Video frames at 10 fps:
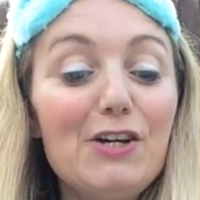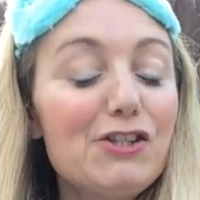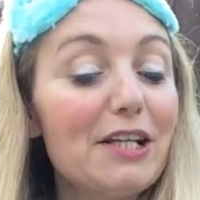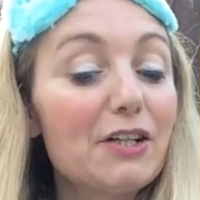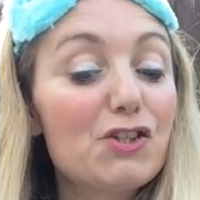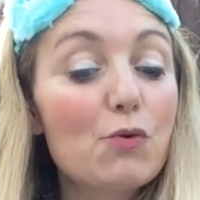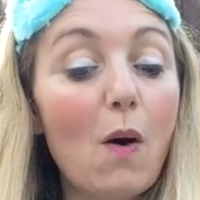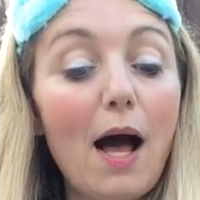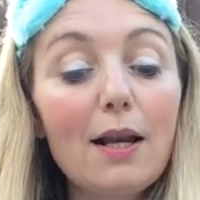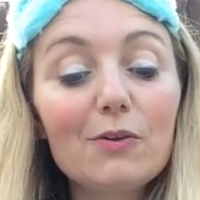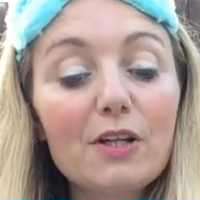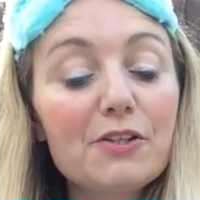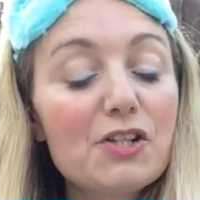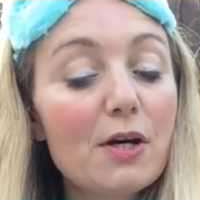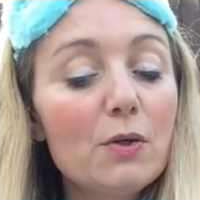She could twirl on her
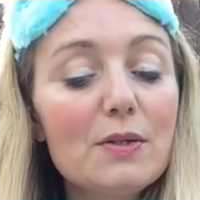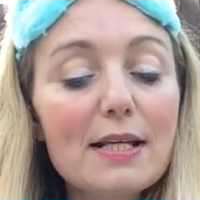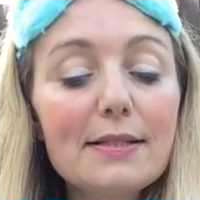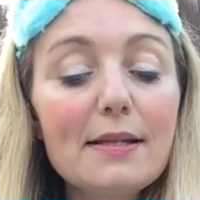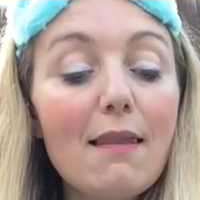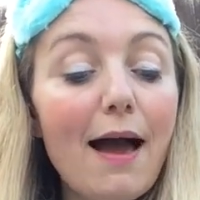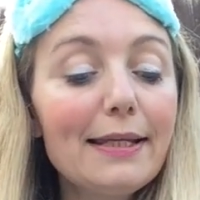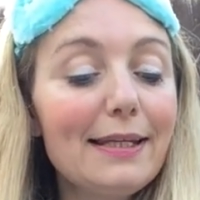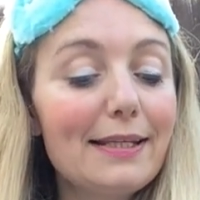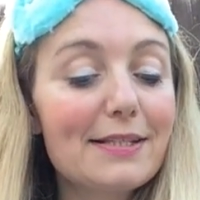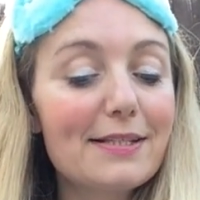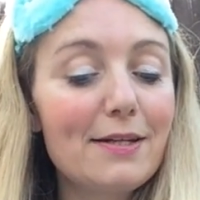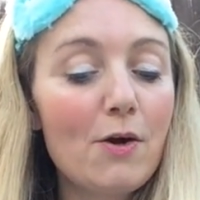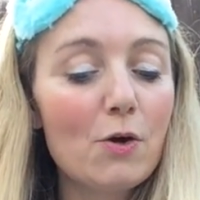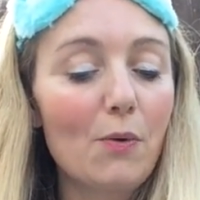toes as lightly as
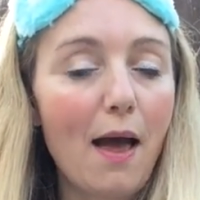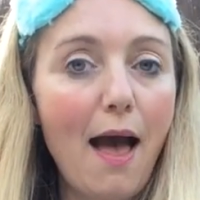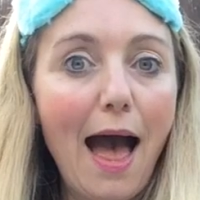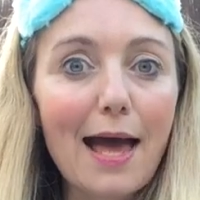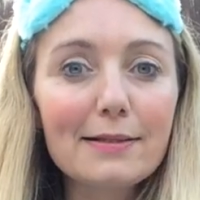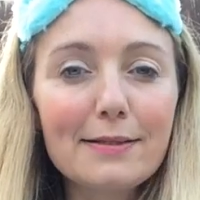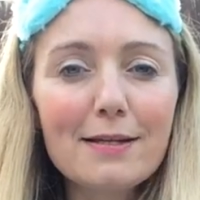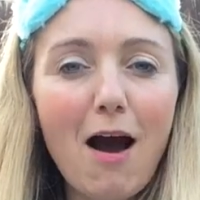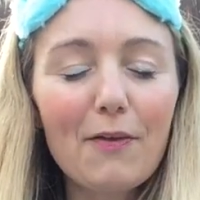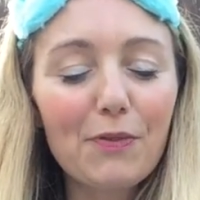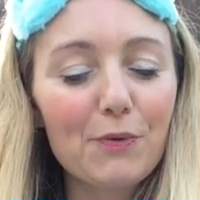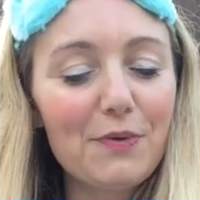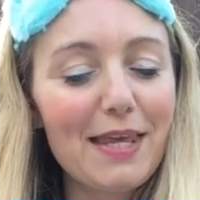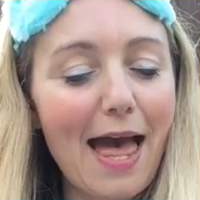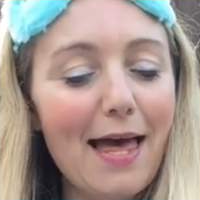snow and dart through
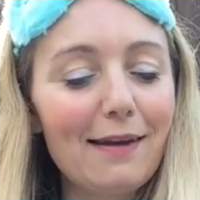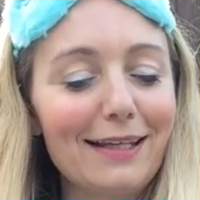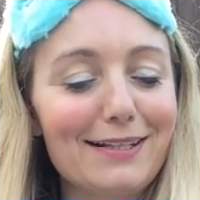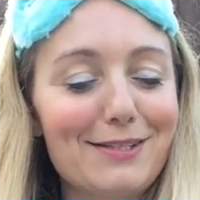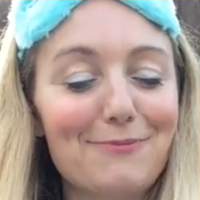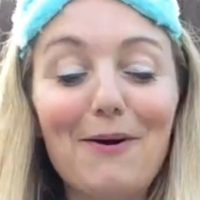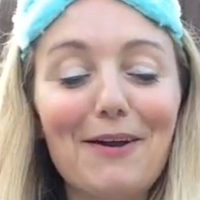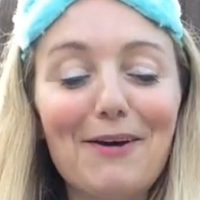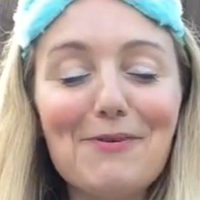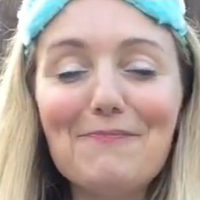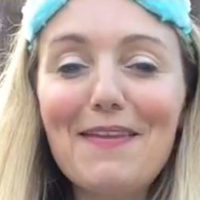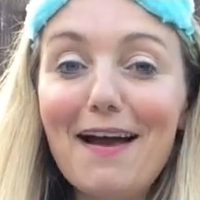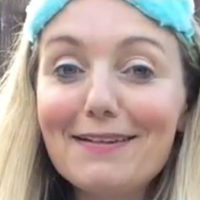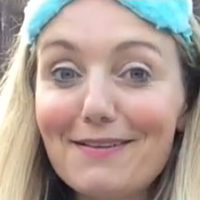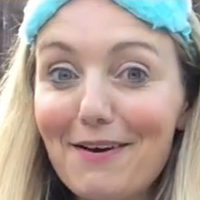the air like a swallow.
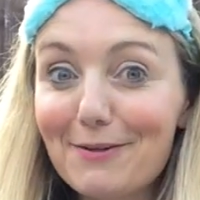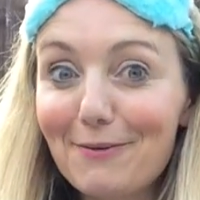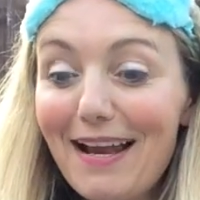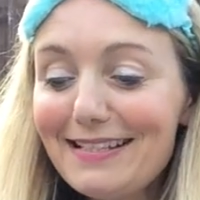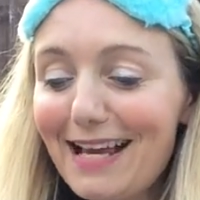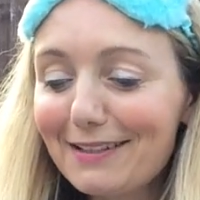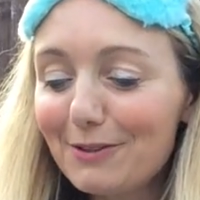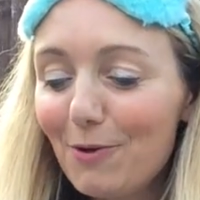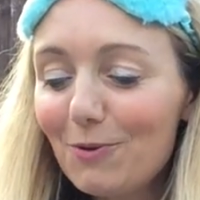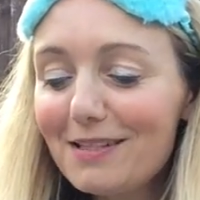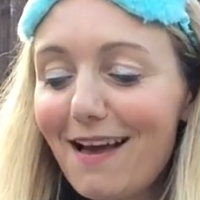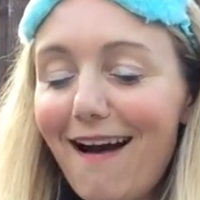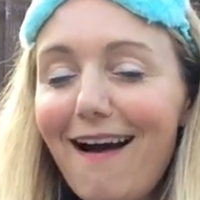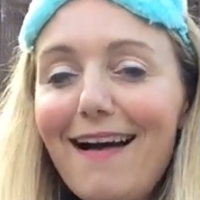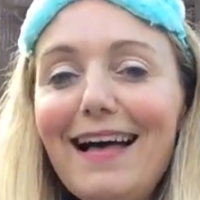So her granddad called
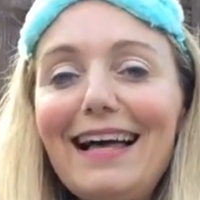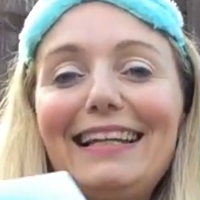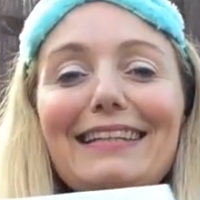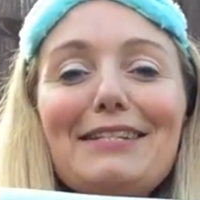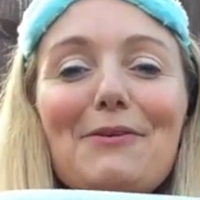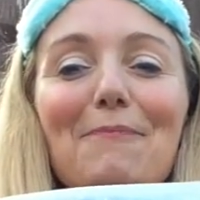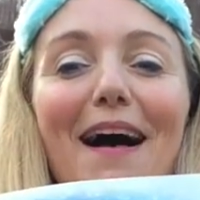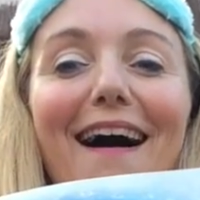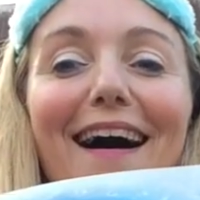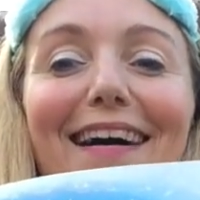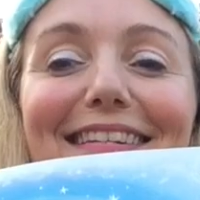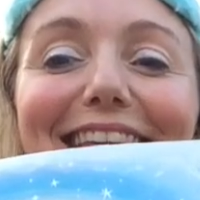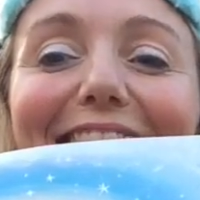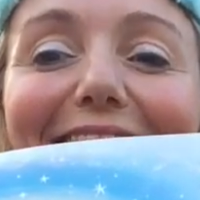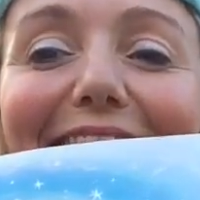her Little Bird.
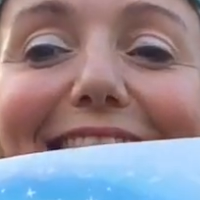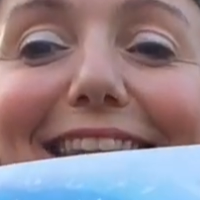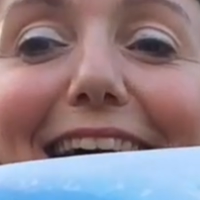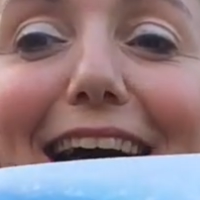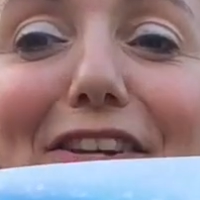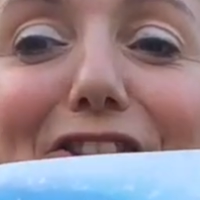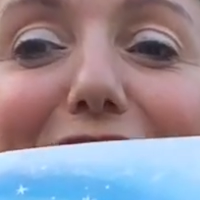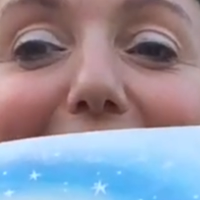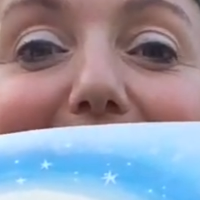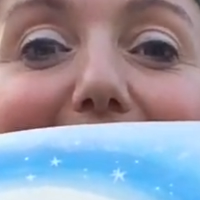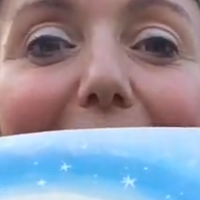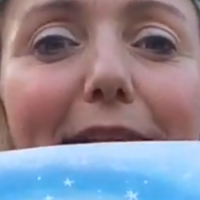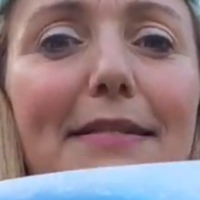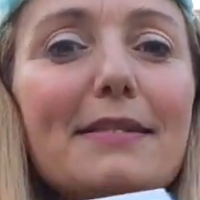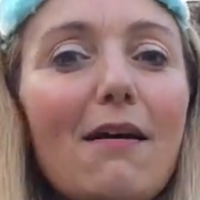And there she
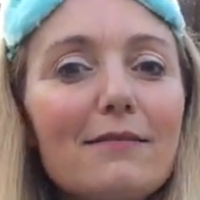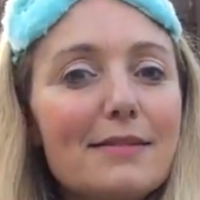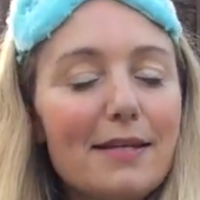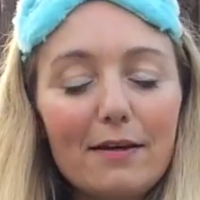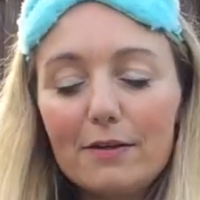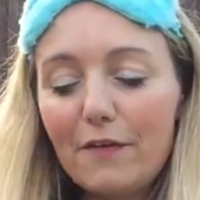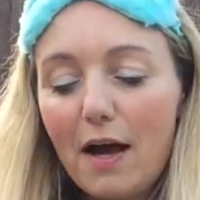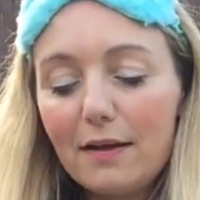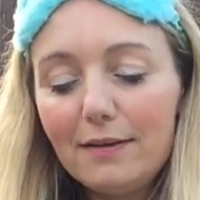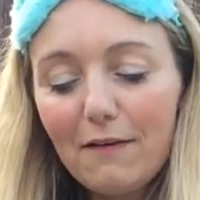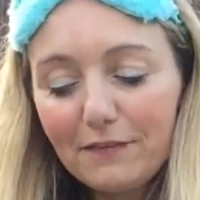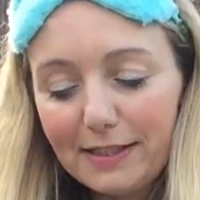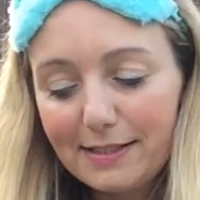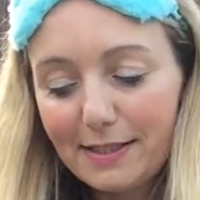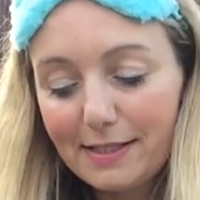is, dancing over a lovely
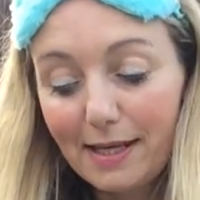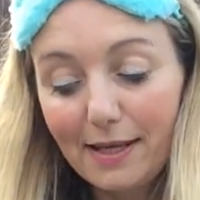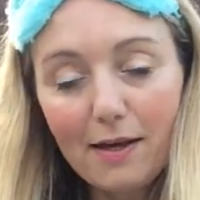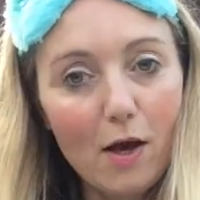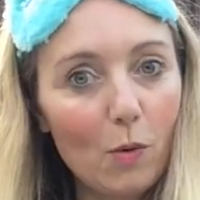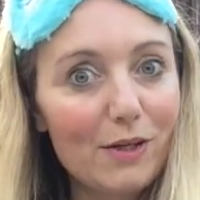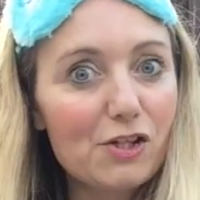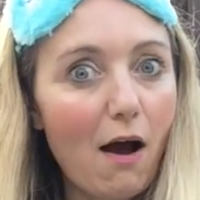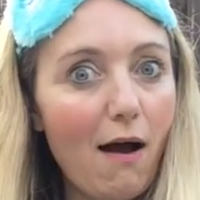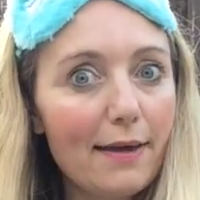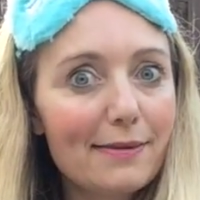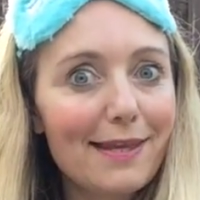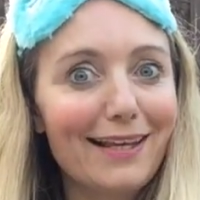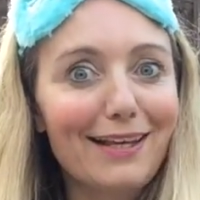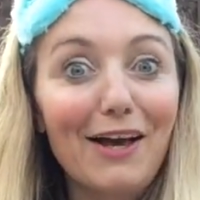city, which I
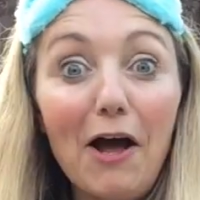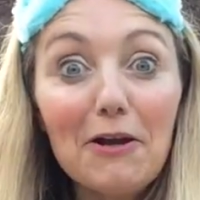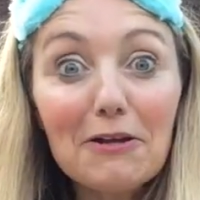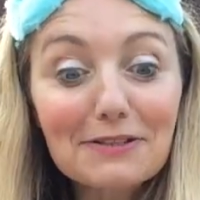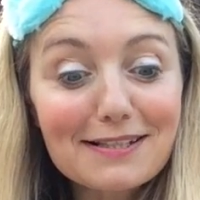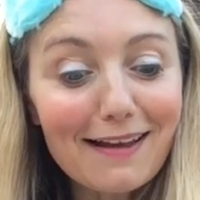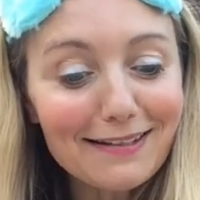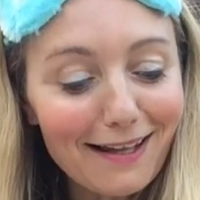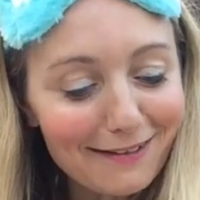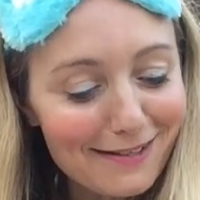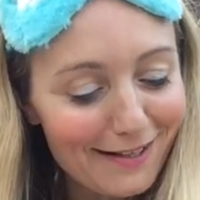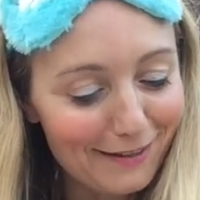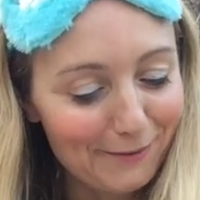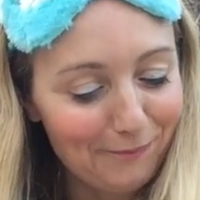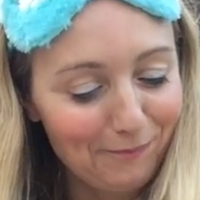think looks like London.